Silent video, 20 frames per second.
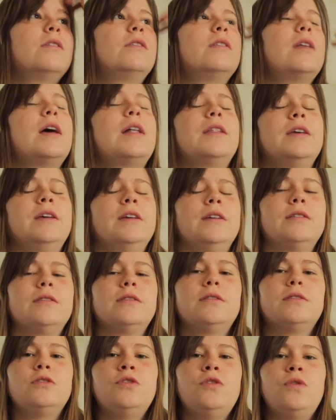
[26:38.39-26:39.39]
that
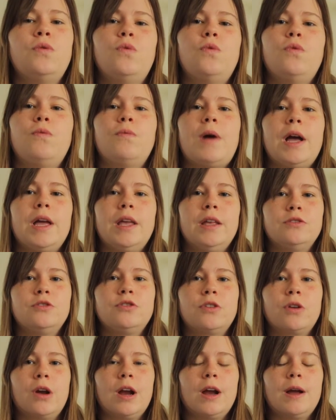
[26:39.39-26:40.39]
links to my
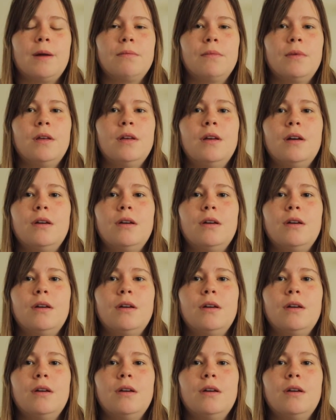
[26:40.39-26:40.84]
Instagram,